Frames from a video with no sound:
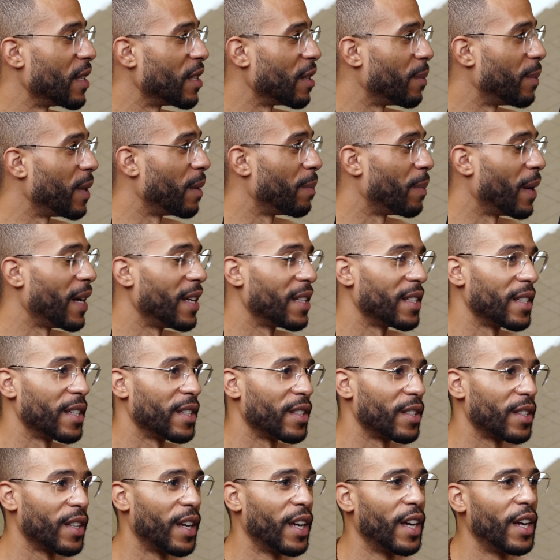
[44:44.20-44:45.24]
to peer
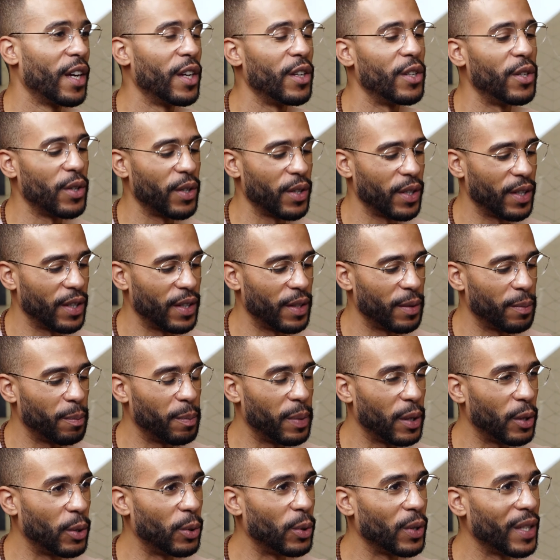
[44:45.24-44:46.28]
basis. You can
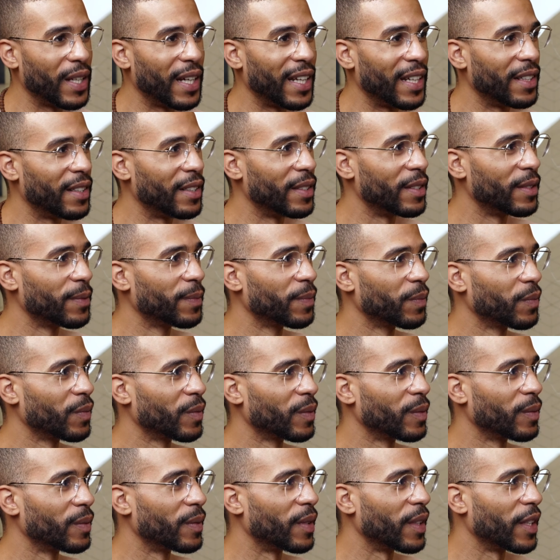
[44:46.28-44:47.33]
build and
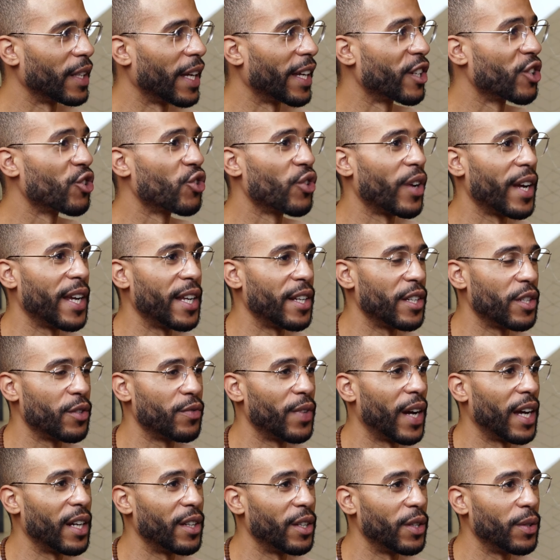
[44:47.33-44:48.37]
exchange
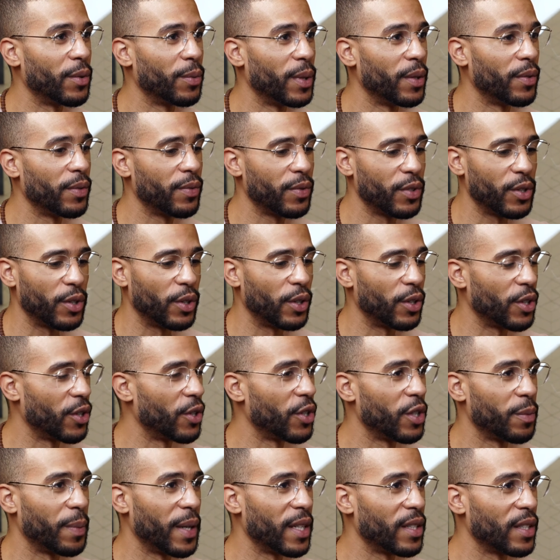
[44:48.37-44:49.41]
value with your
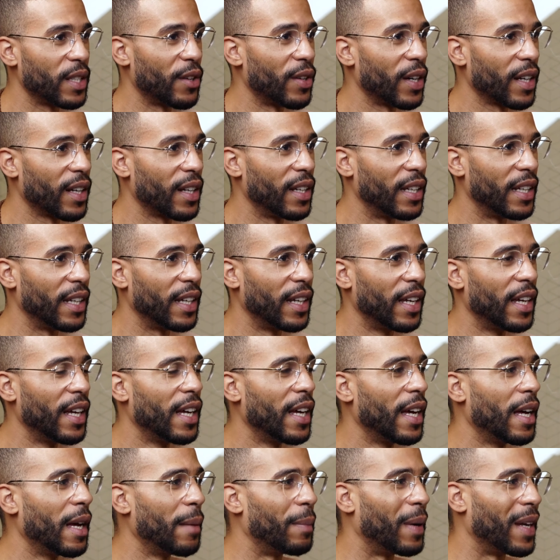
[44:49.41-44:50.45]
user base directly.
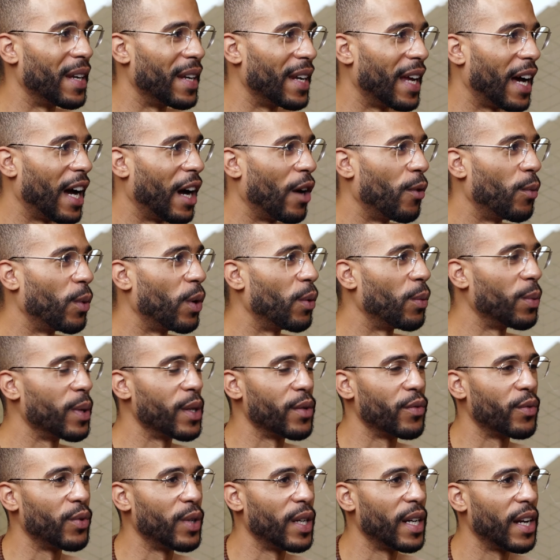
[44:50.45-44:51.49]
But now what
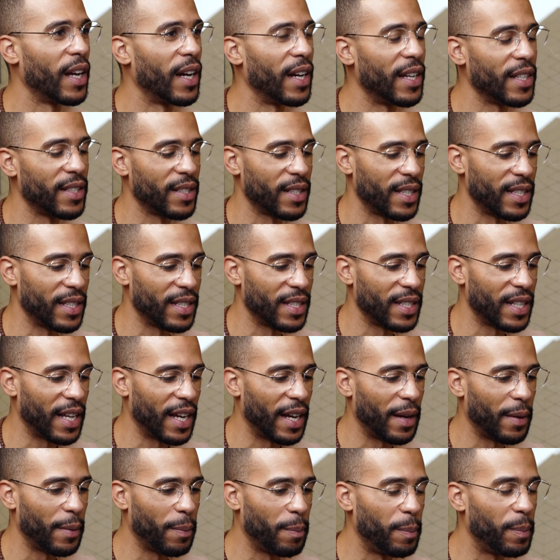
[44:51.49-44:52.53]
we've realized is
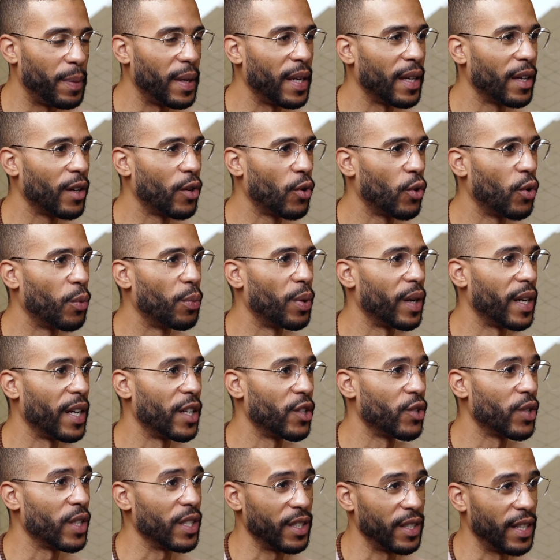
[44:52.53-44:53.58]
that big corporate
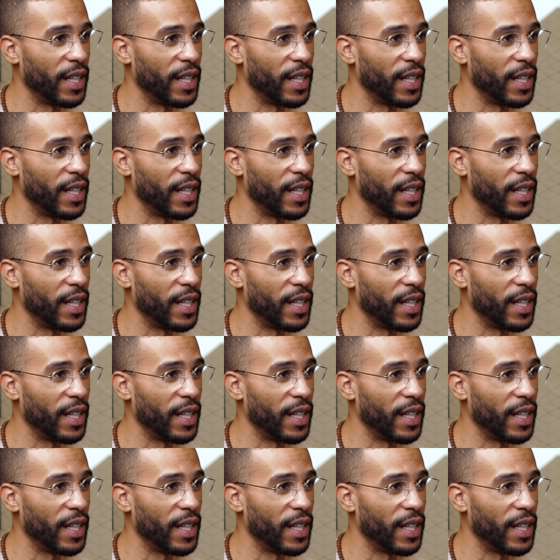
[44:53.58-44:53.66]
interests,